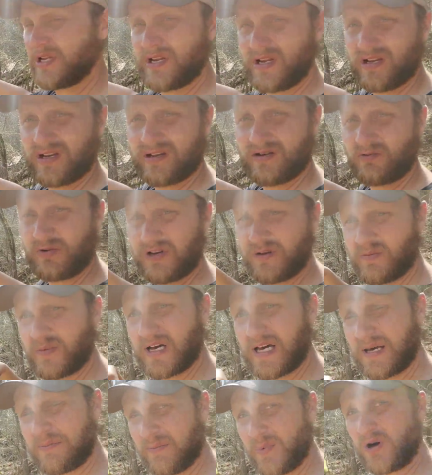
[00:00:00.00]
mini. We
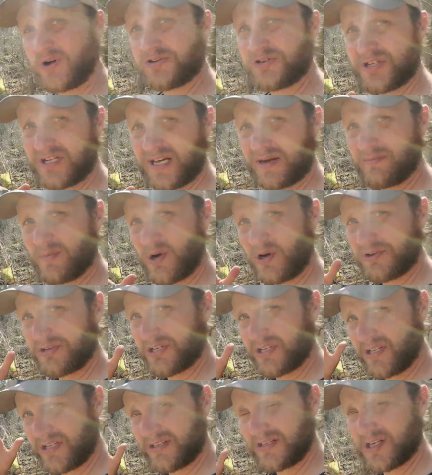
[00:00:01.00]
had mulched it. I
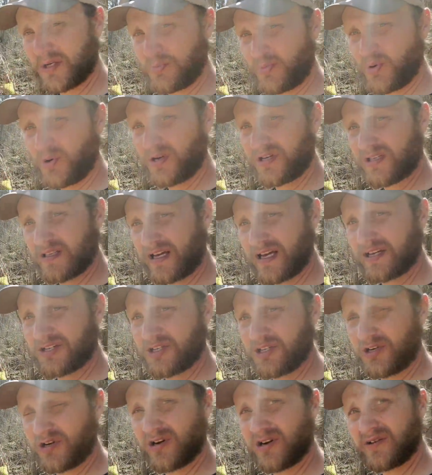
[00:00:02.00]
mulched it to this point
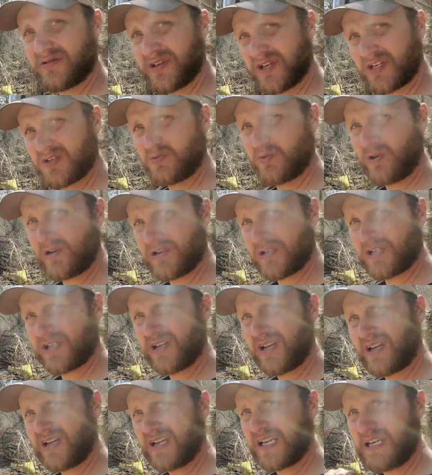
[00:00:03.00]
last year. This
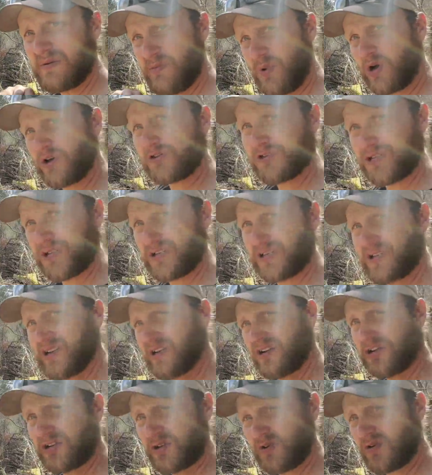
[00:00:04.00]
was, he mulched it to
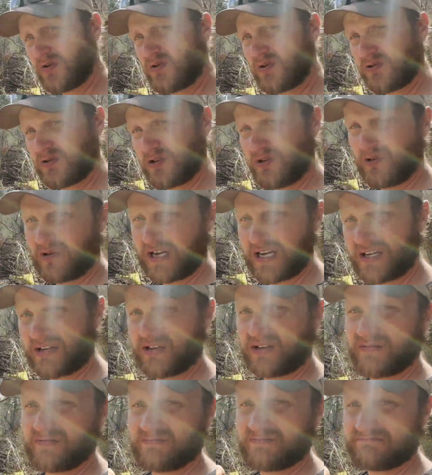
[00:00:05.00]
here, so, you know, I
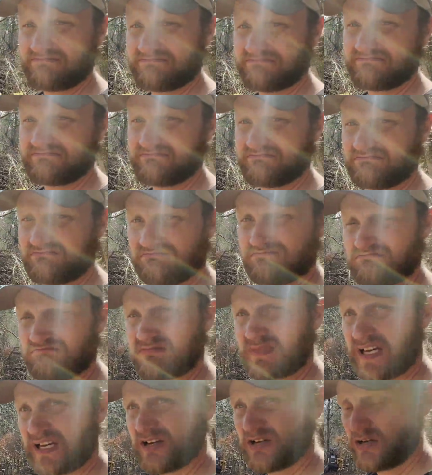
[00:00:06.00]
could have,
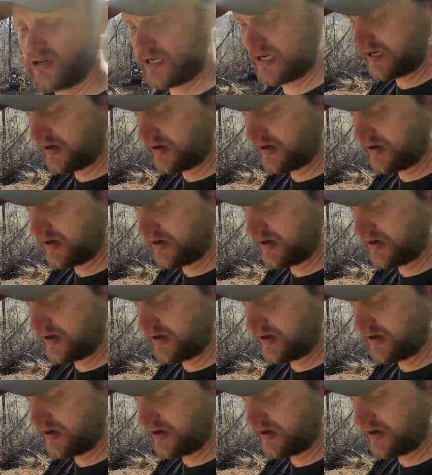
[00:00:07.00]
I could